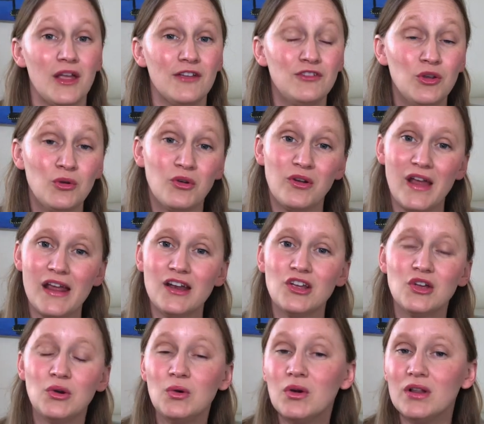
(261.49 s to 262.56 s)
if you create a
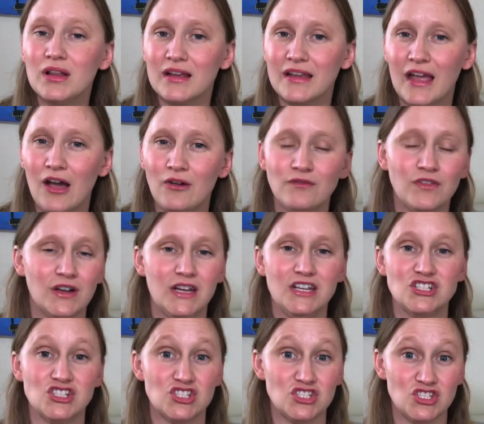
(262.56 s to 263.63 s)
Google account for each
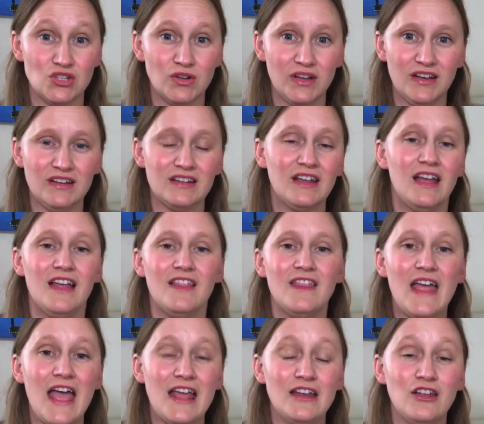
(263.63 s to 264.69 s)
student,
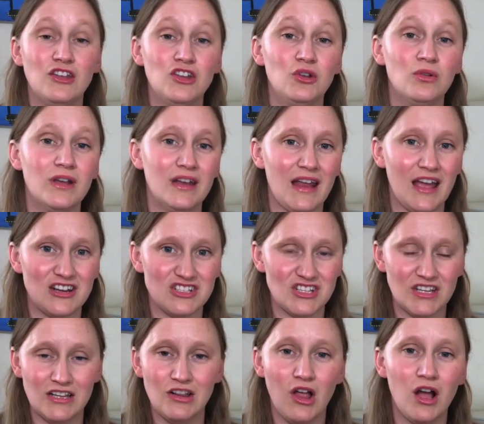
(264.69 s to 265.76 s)
then you can
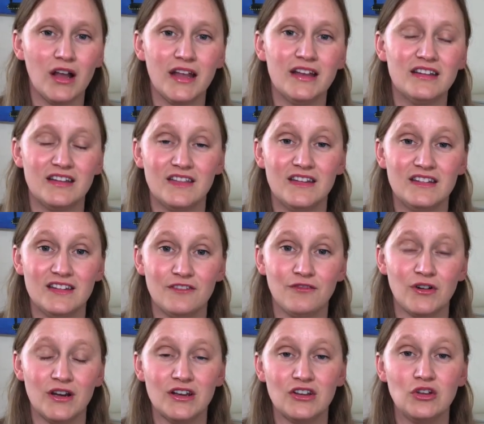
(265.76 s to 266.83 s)
actually log into the
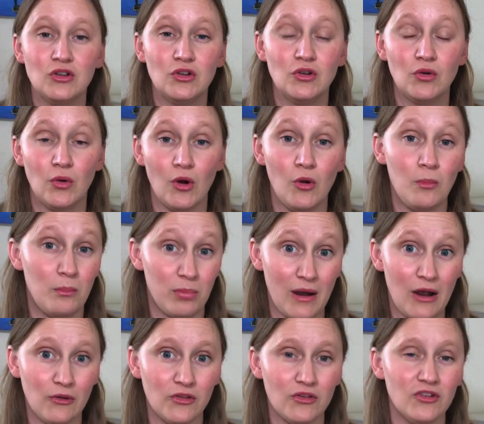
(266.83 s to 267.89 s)
different Chrome
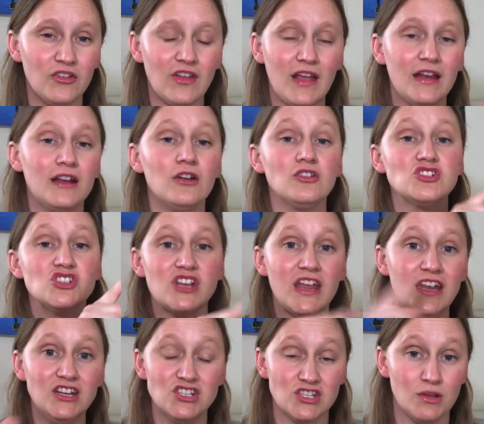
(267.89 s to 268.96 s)
browsers and it'll
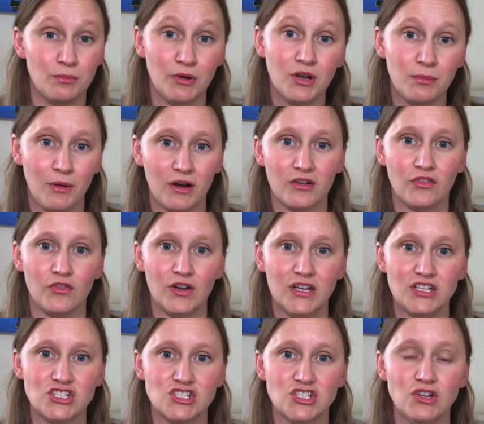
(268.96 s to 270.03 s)
change the bookmarks for
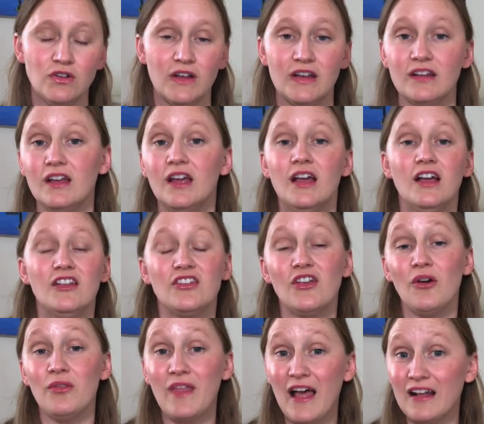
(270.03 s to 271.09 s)
each student.
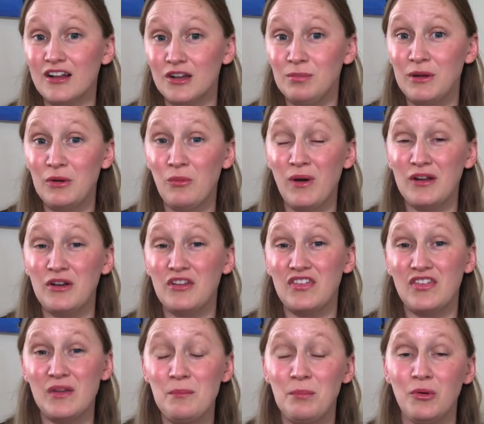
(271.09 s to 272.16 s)
So that could be one
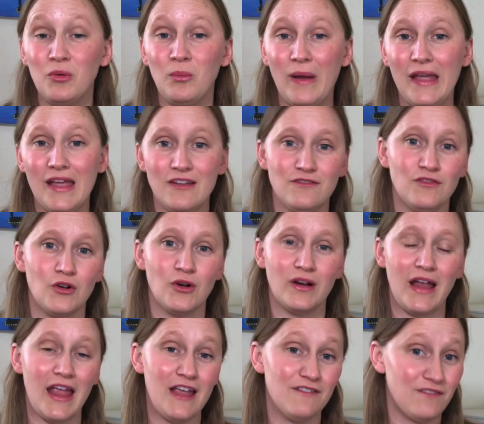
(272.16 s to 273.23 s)
simple way for
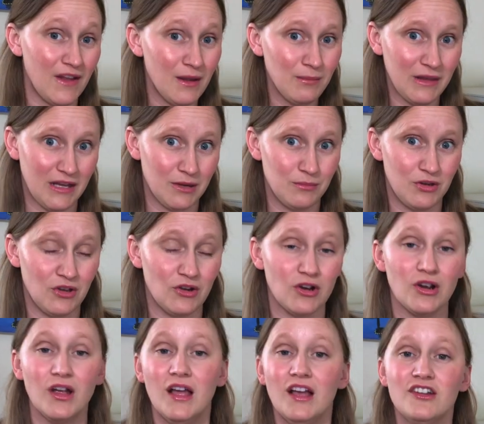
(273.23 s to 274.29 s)
a family
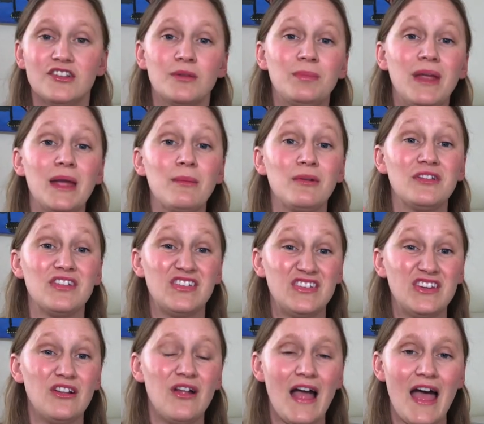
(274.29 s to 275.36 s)
computer to be able to
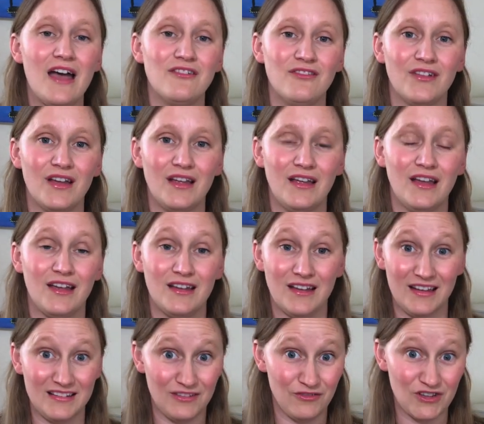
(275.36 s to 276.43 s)
still have a,
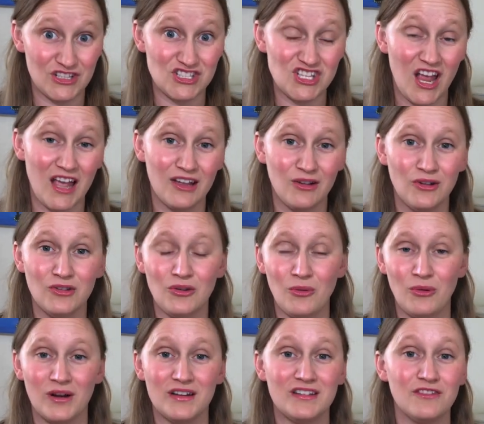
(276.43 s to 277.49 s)
a, different child
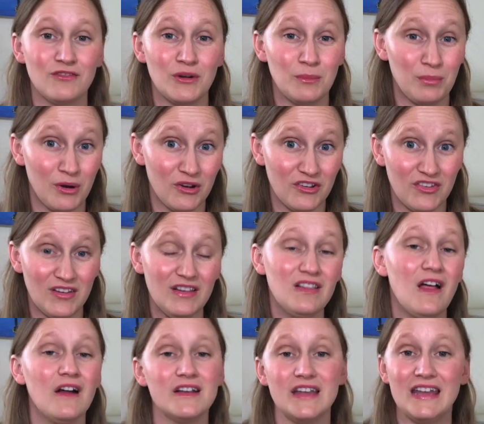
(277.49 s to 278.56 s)
or a different person
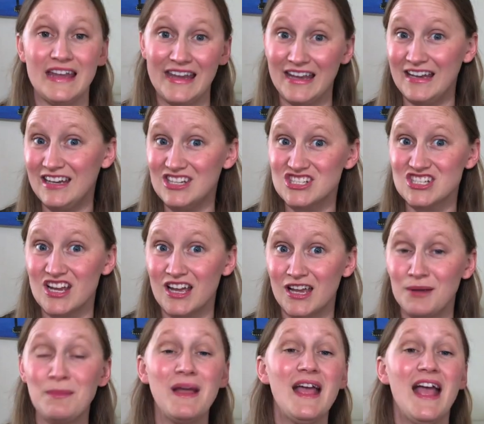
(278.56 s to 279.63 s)
logging in each time.